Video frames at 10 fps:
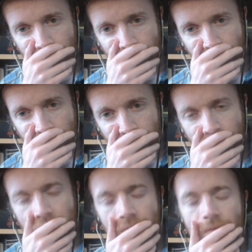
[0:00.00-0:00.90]
That was
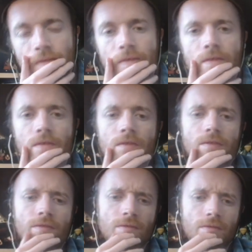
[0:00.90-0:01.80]
Wilson, all right.
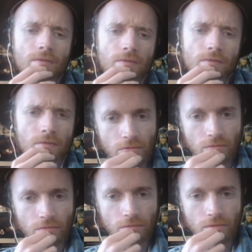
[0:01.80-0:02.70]

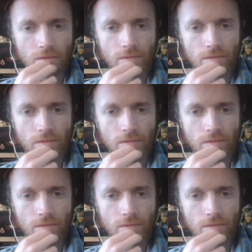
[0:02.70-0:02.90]
Fast.